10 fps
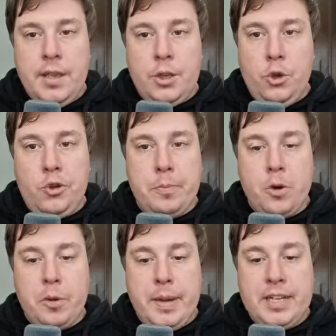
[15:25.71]
YouTube
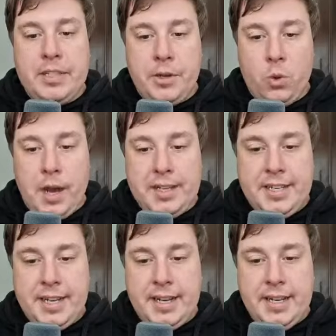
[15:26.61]
automation right
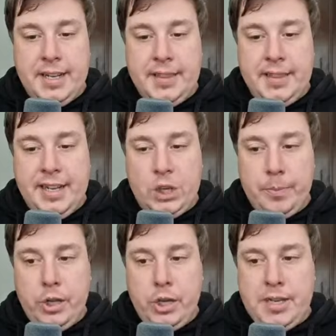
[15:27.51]
here in the
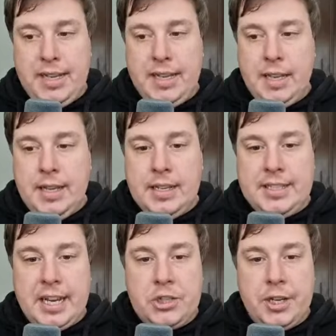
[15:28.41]
community
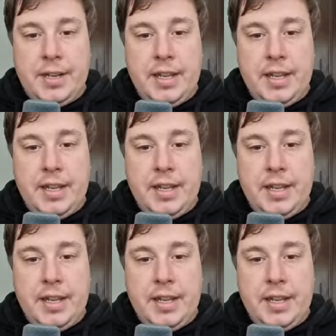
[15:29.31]
section.